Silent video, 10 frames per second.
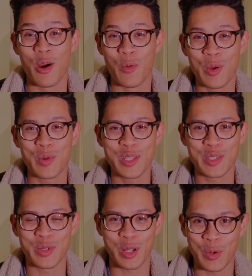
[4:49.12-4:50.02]
We want
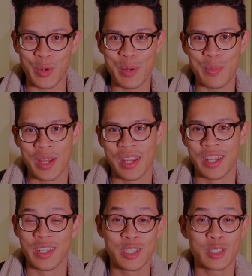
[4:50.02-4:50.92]
to equip
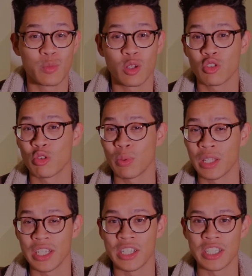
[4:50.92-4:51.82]
new small group
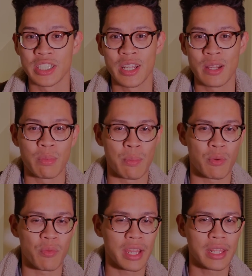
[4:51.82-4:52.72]
leaders by
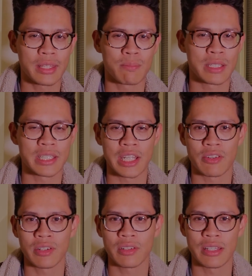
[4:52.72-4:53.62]
providing them
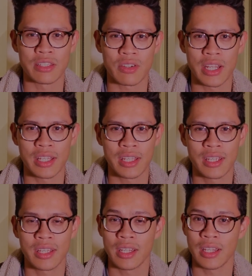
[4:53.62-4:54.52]
material and training
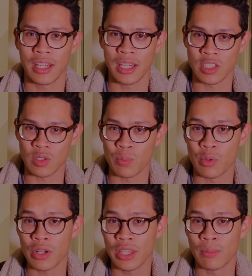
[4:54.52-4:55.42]
and
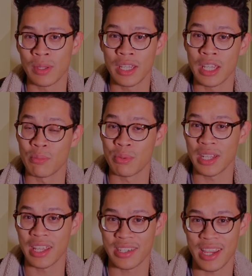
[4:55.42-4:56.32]
support them in
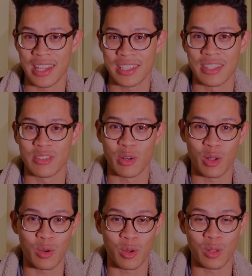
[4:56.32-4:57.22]
bringing change in their
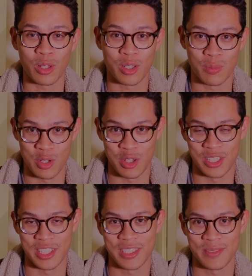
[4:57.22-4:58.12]
local
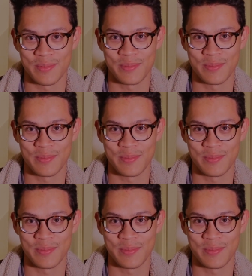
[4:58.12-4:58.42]
communities.